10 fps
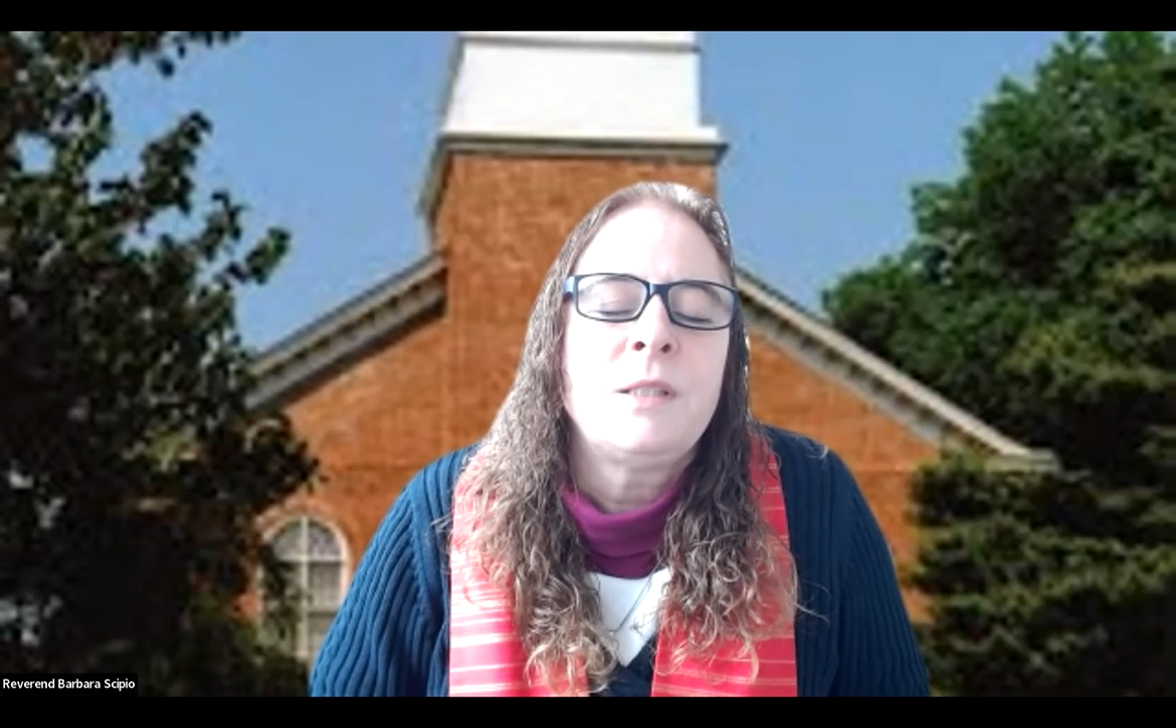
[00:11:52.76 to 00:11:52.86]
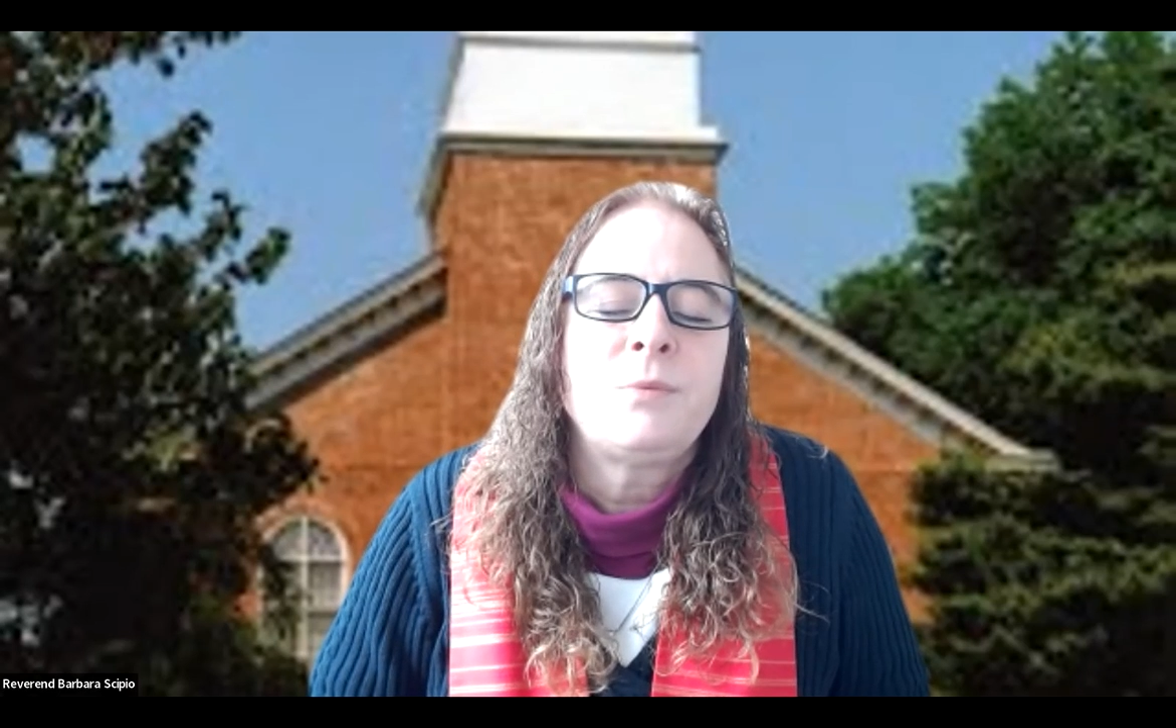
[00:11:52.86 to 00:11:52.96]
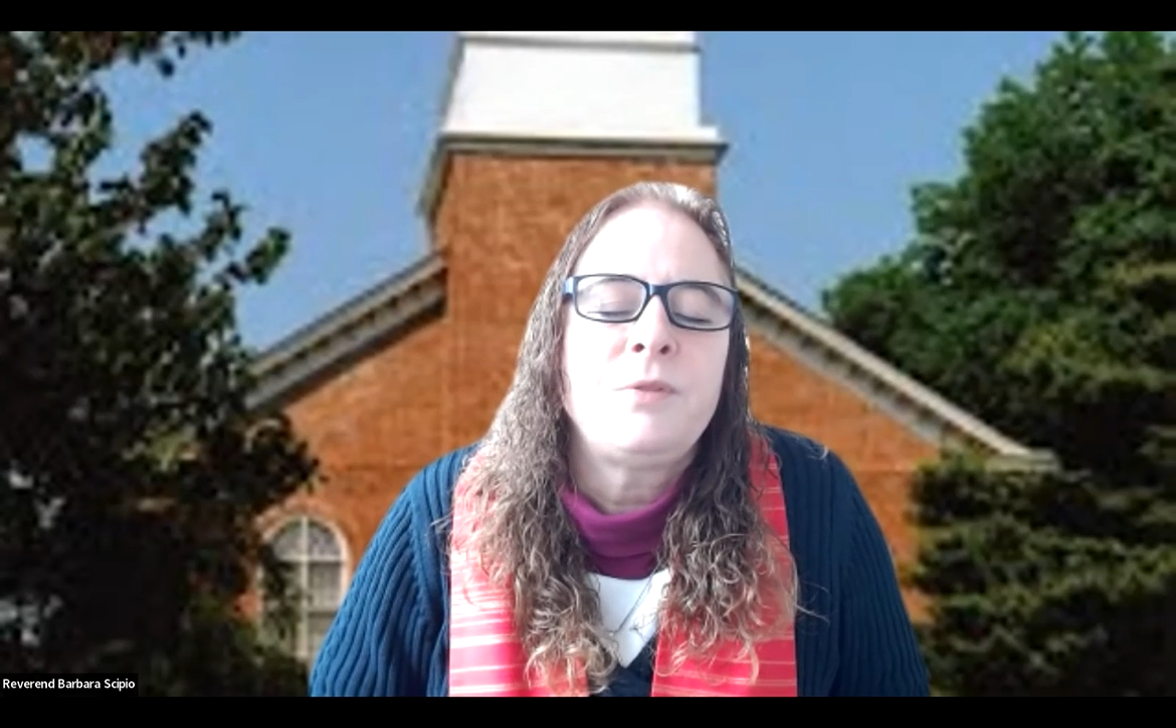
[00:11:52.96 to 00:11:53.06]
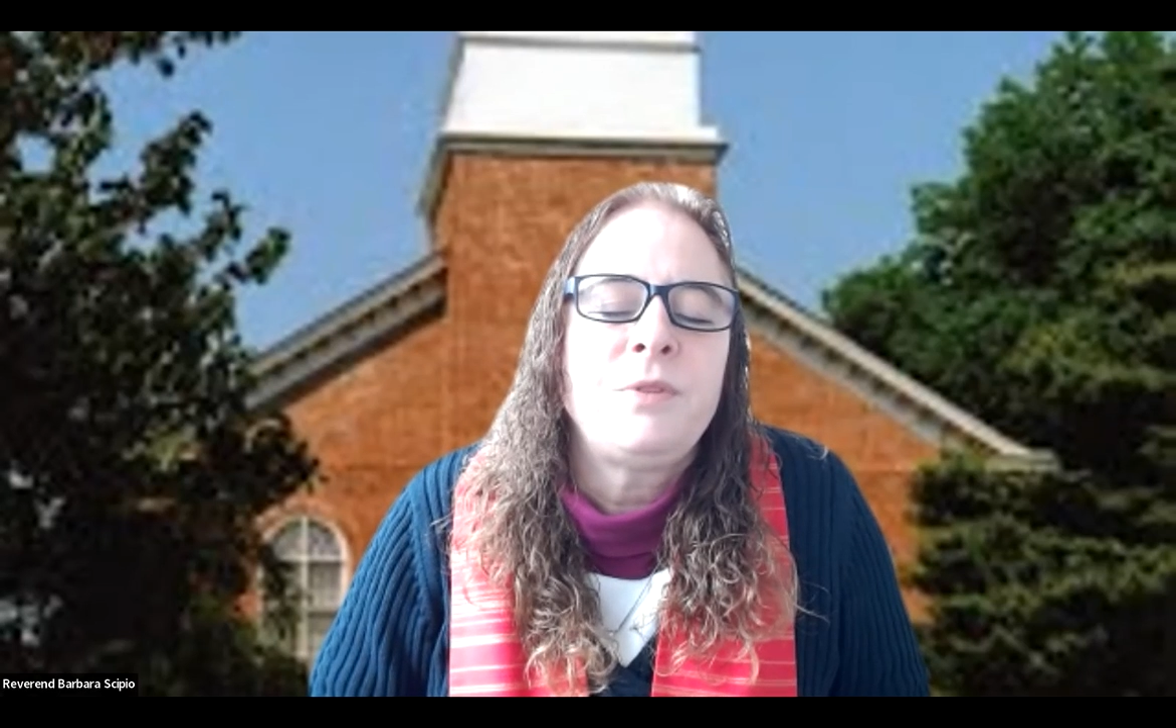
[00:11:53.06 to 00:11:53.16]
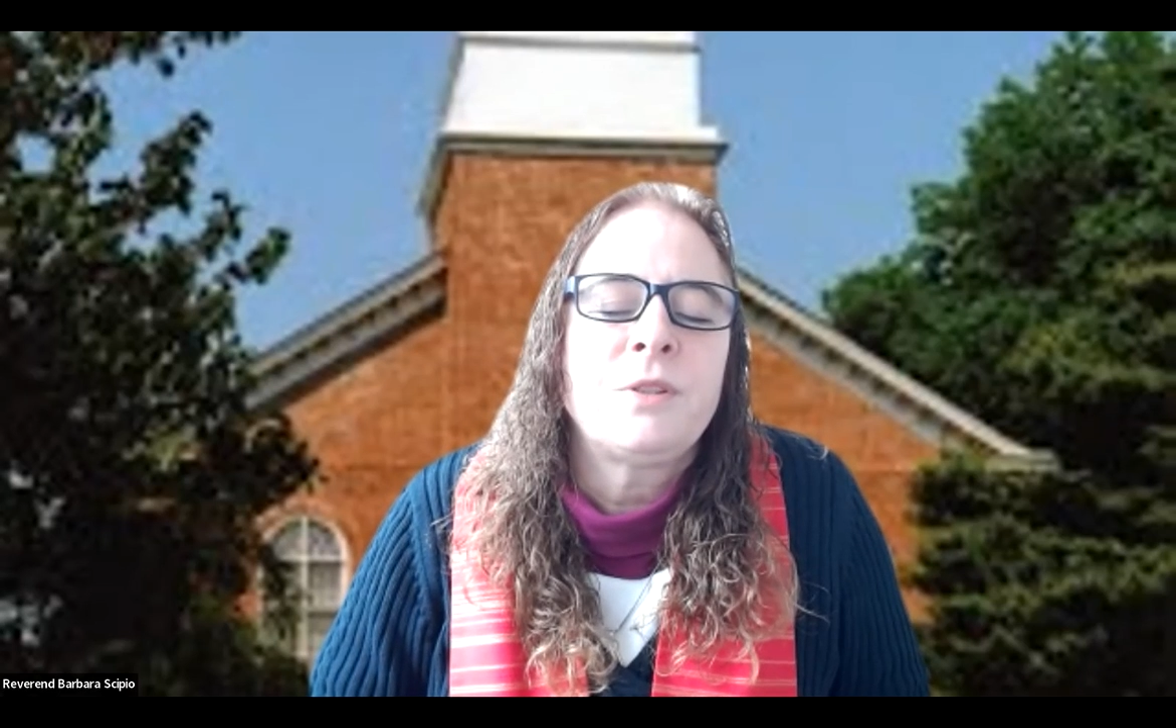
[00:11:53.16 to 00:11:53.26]

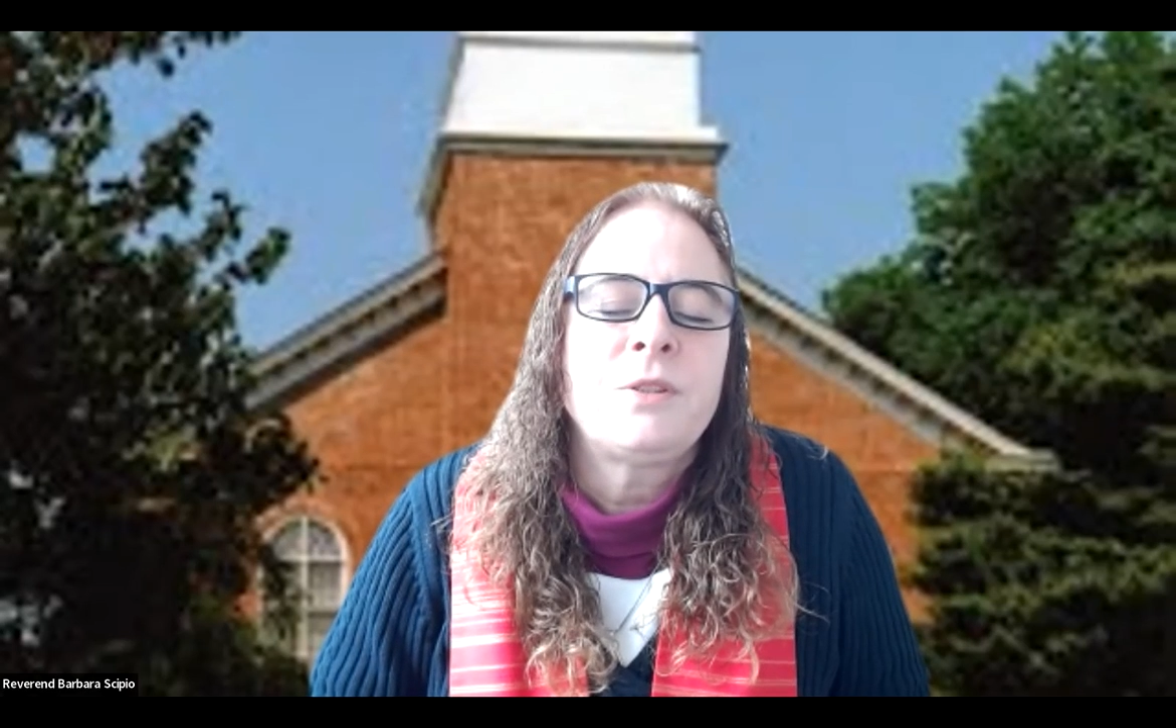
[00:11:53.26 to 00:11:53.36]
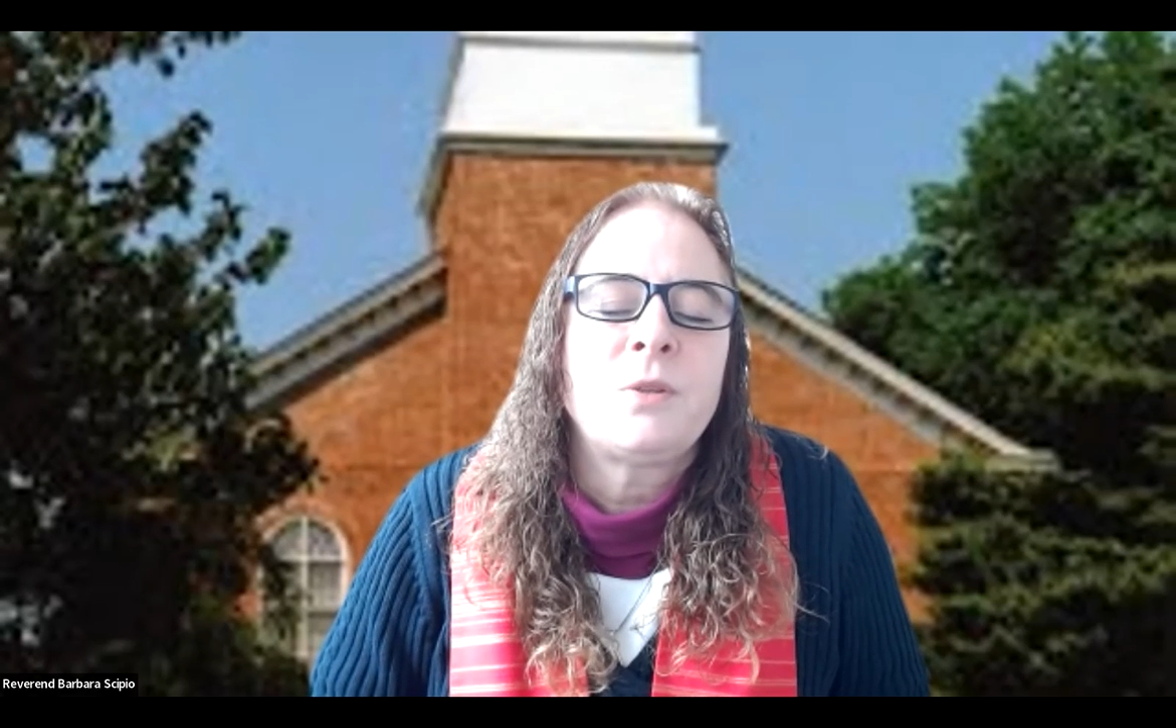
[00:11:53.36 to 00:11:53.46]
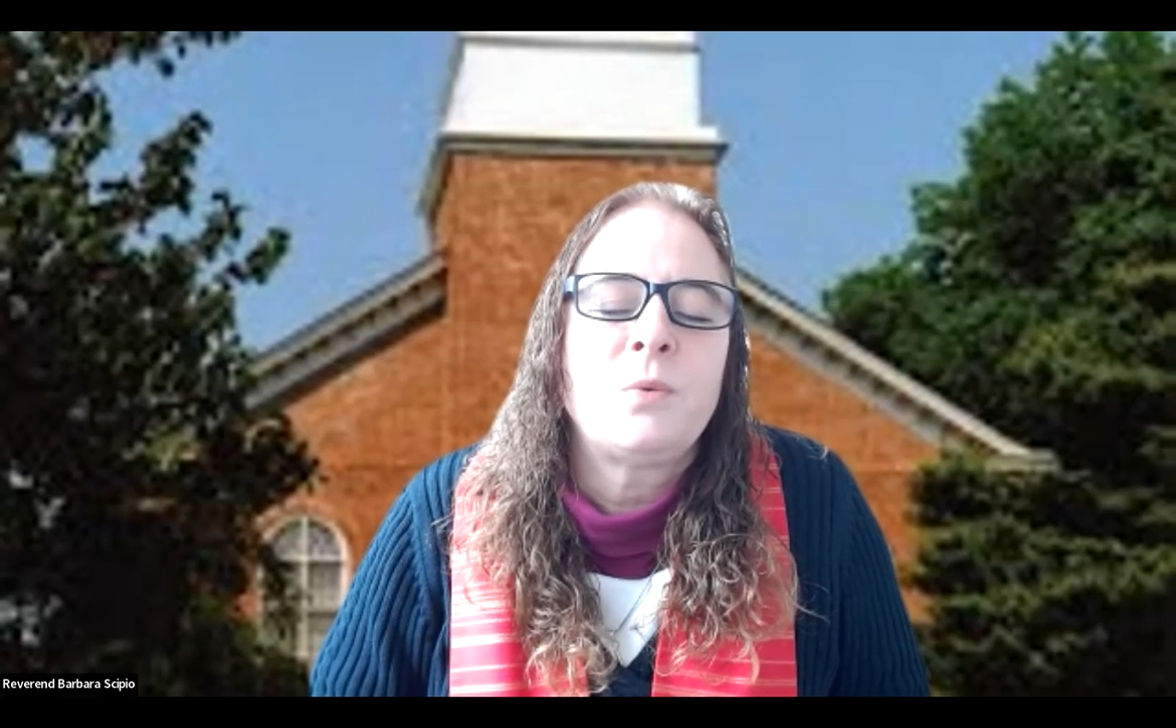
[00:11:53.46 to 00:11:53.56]
We feel so